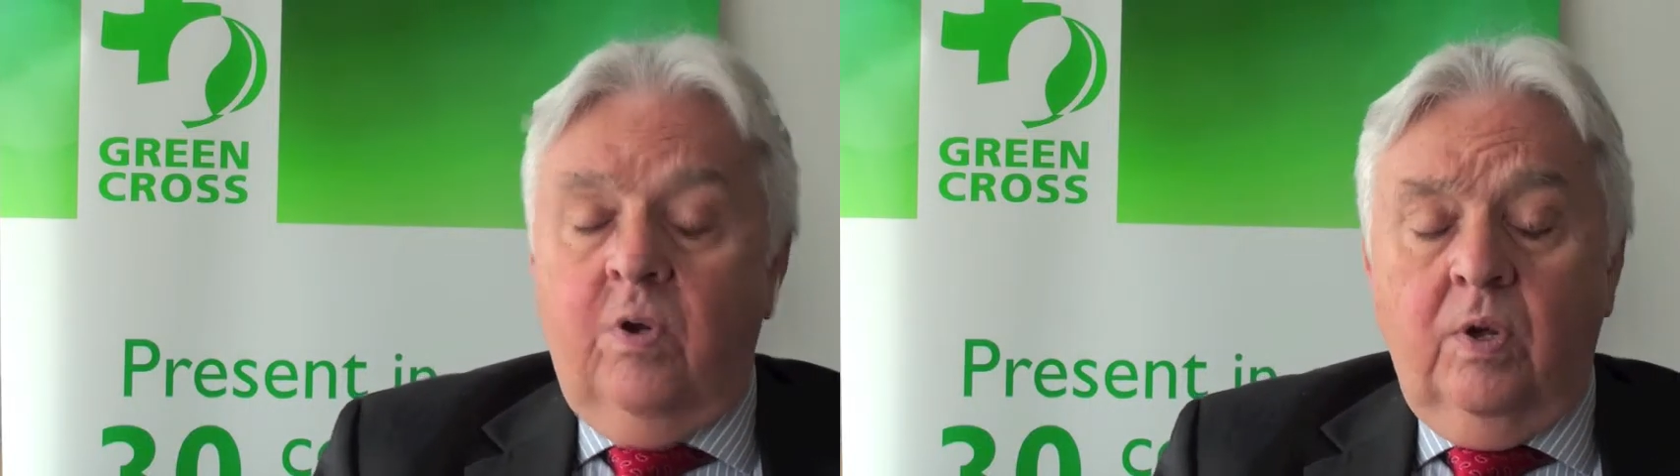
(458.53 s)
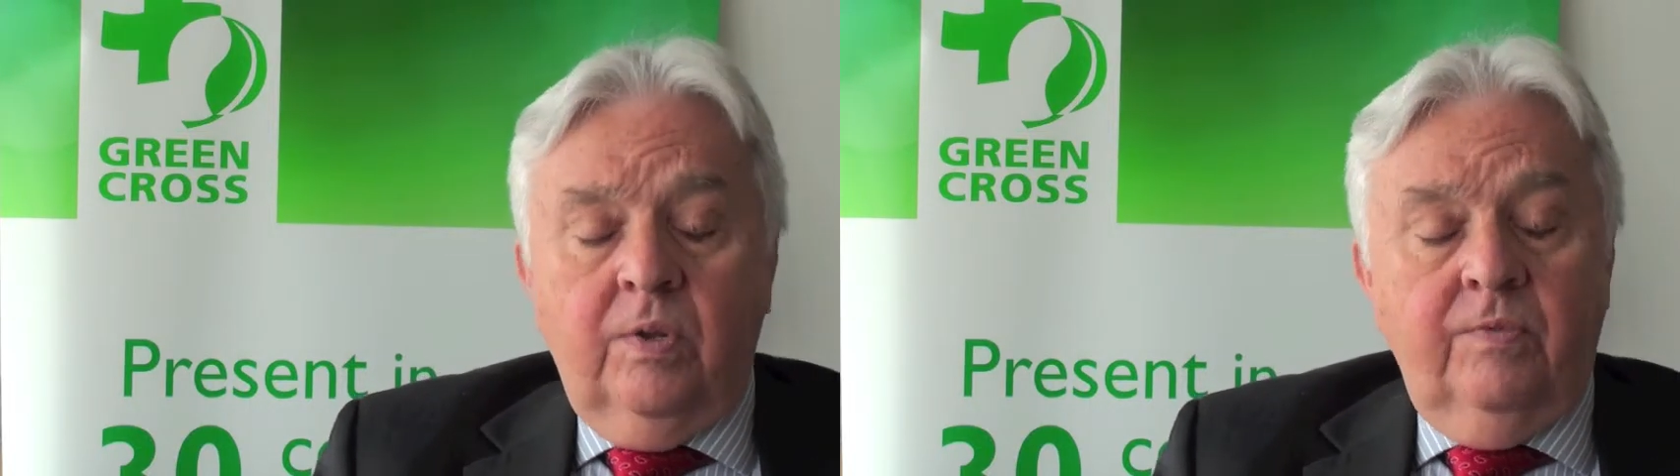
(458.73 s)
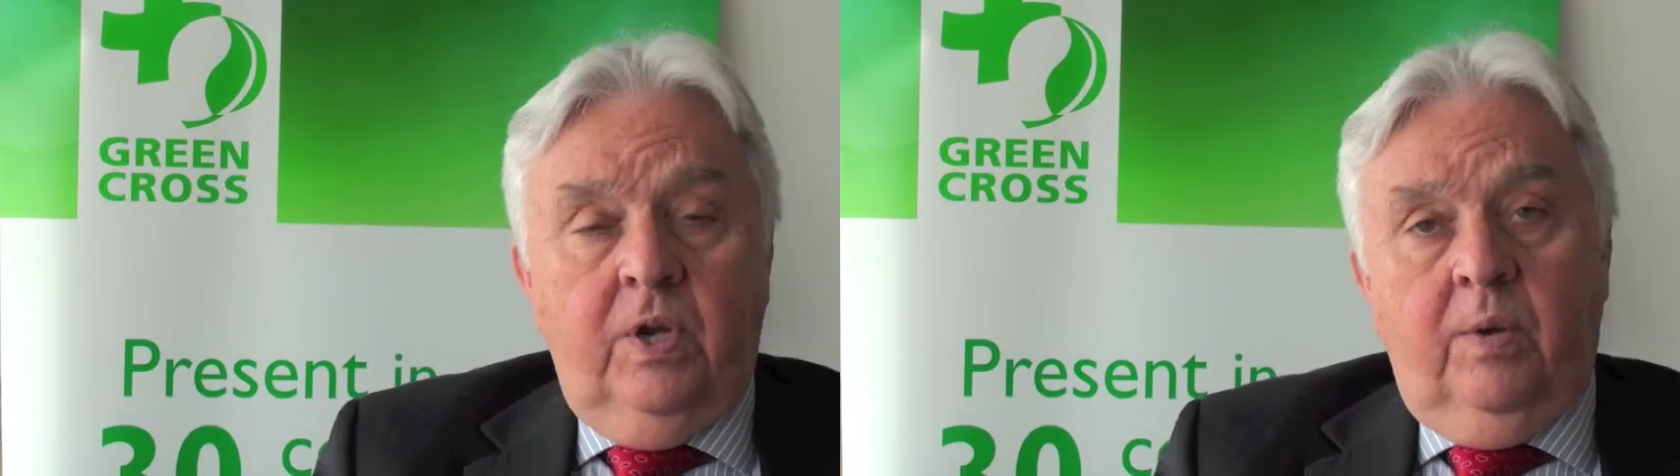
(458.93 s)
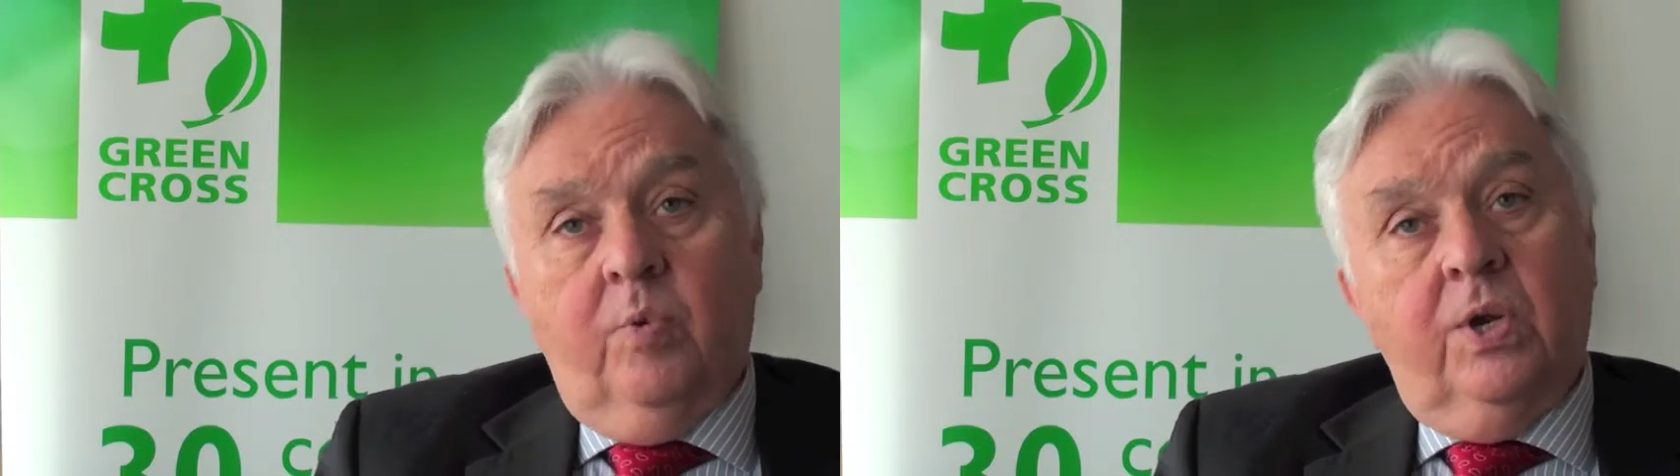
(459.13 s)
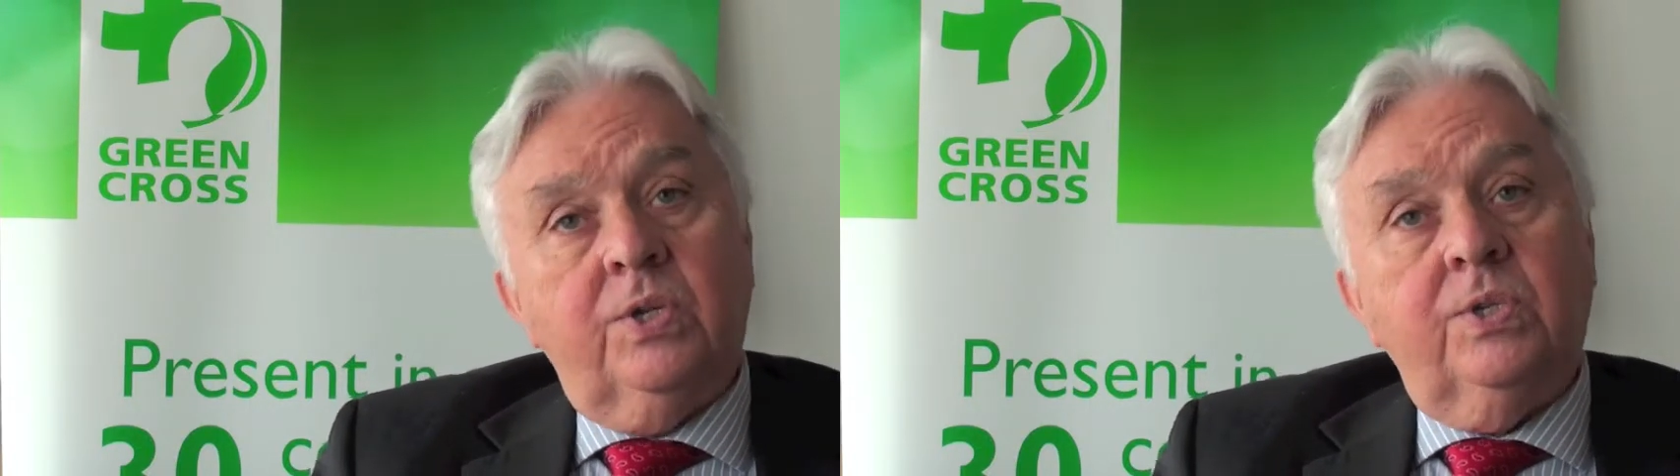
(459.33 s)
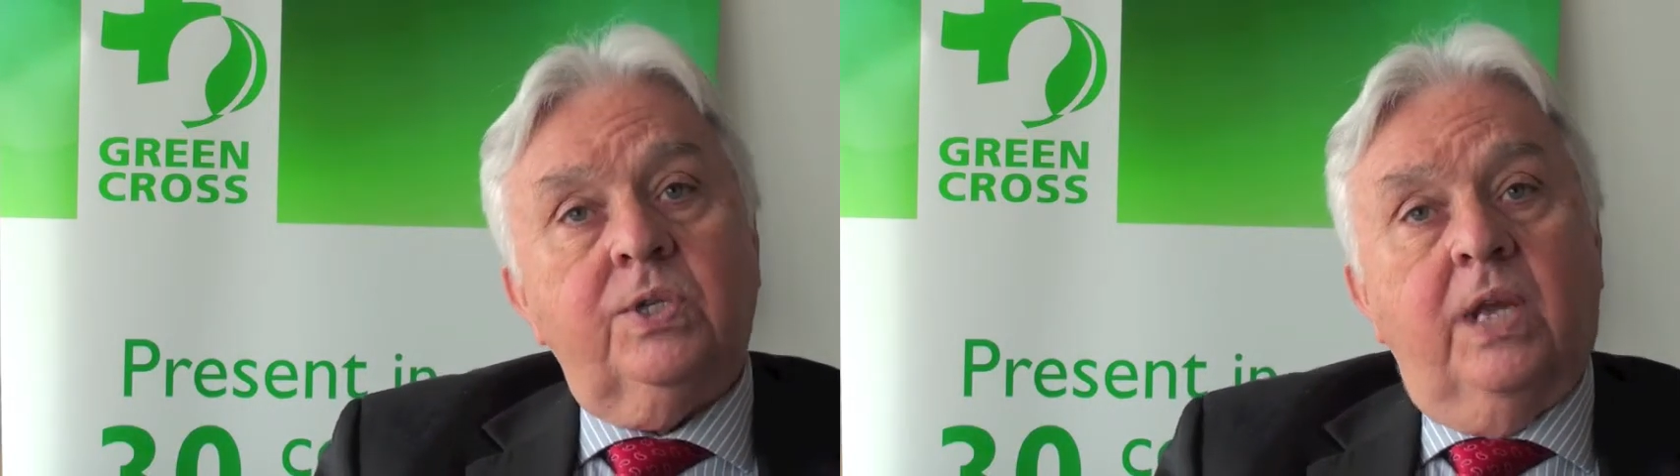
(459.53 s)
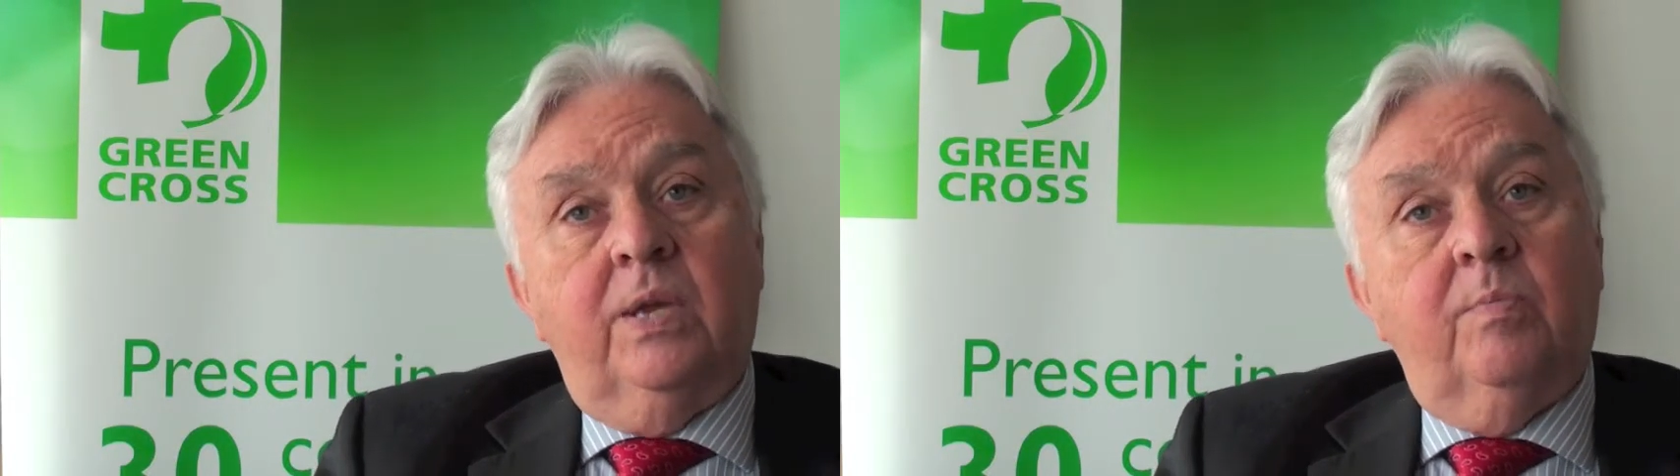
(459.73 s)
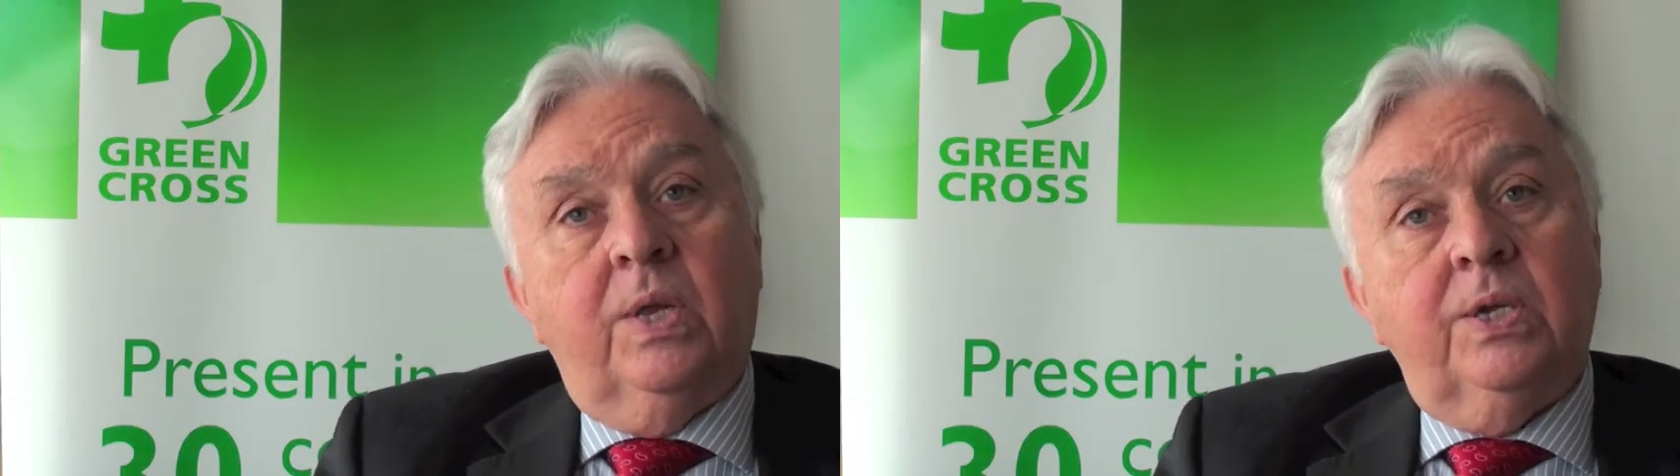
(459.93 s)
all of the operations
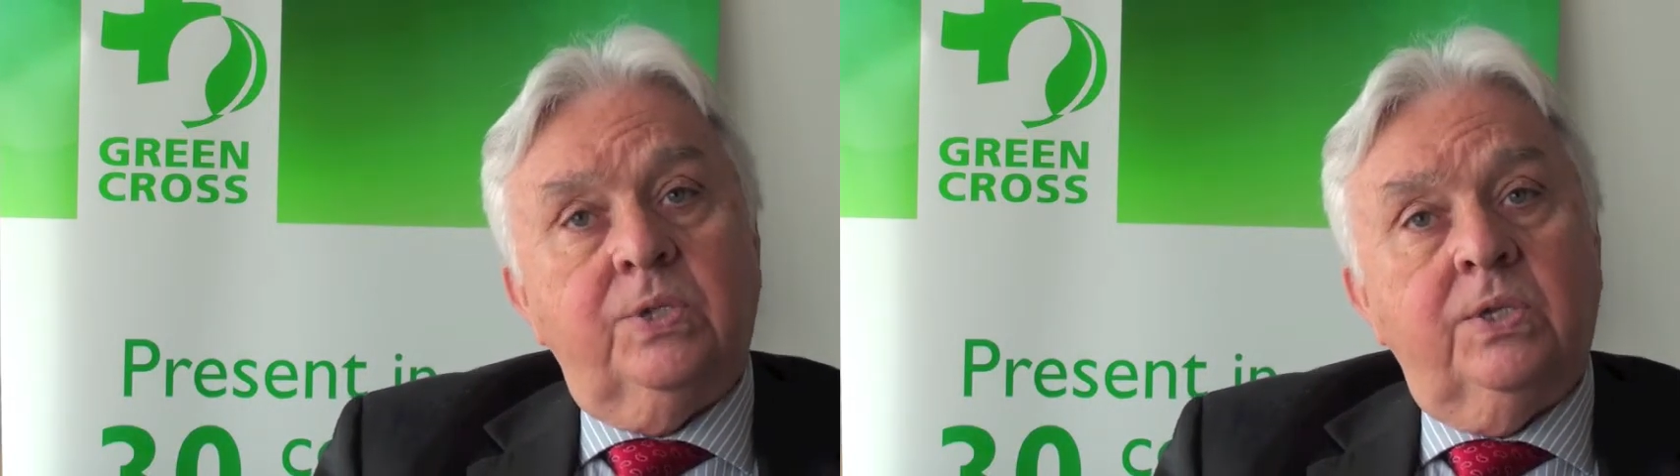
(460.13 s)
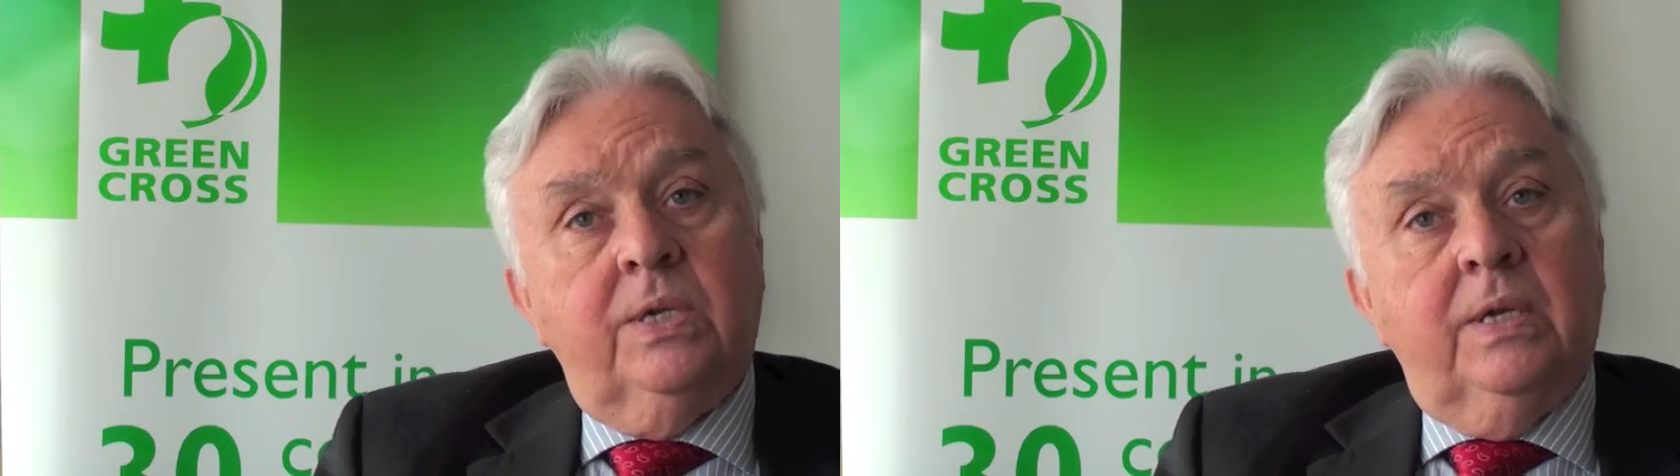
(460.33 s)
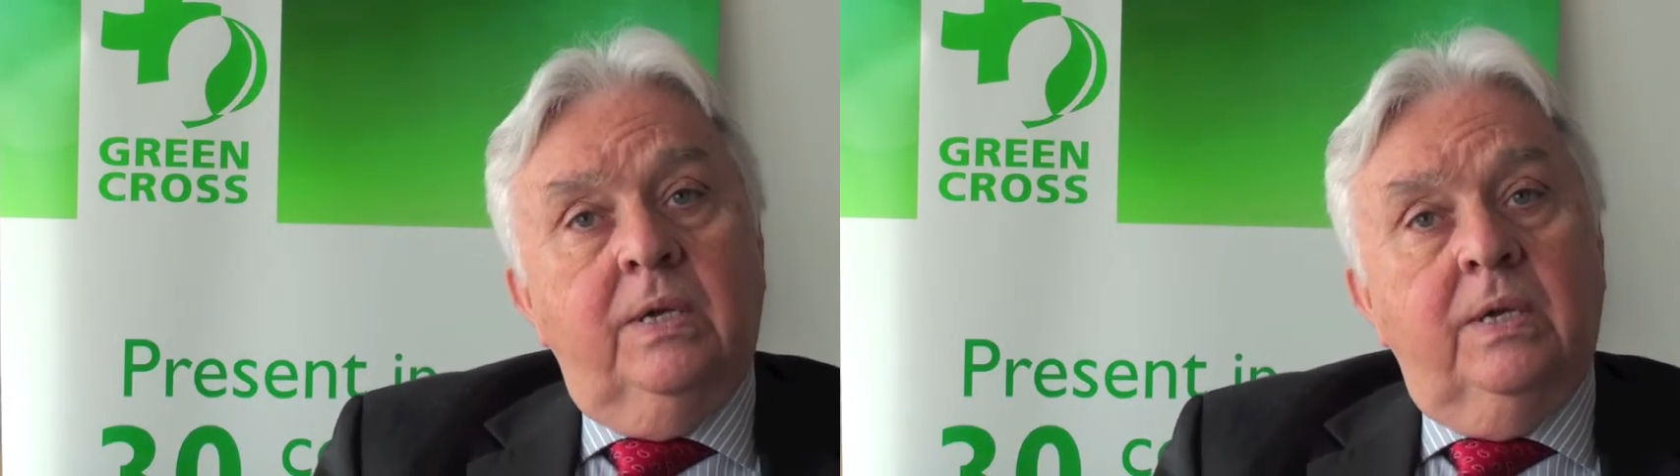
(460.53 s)
taking place